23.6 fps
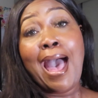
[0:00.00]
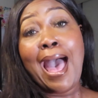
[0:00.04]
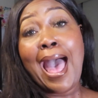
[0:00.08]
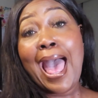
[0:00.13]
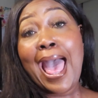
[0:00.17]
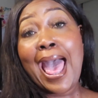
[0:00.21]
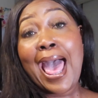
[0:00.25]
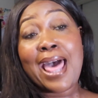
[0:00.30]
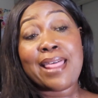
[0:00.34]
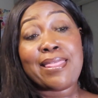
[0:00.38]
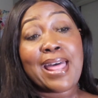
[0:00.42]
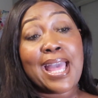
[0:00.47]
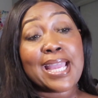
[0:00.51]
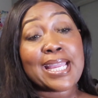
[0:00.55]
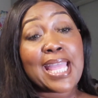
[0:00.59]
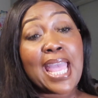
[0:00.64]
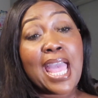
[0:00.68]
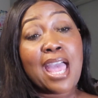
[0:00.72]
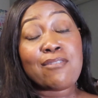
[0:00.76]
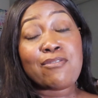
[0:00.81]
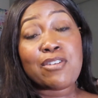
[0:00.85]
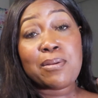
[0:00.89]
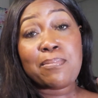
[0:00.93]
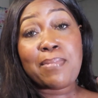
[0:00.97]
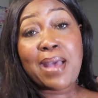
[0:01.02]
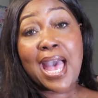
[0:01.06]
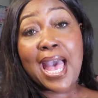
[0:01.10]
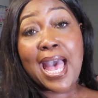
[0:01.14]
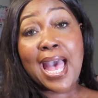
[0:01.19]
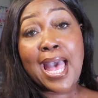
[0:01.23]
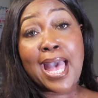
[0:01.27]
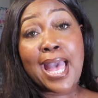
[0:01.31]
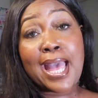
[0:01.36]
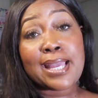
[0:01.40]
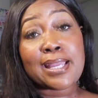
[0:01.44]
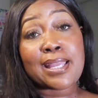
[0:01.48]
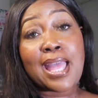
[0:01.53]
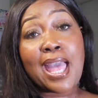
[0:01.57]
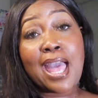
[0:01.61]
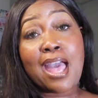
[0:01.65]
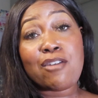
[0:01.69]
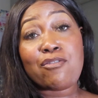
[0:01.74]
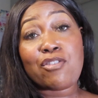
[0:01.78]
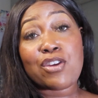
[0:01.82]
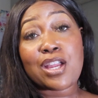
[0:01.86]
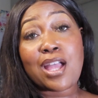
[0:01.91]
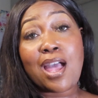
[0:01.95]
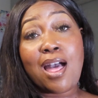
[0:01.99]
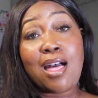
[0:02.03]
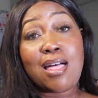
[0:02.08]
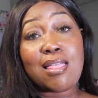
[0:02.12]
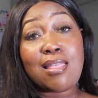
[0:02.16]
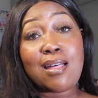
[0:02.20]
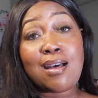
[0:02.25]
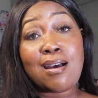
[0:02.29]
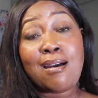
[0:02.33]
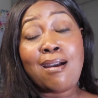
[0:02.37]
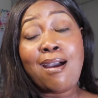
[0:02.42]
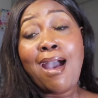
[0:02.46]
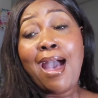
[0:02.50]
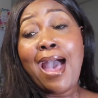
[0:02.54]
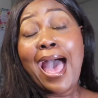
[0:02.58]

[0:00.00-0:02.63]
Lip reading: I had like every bag, every color.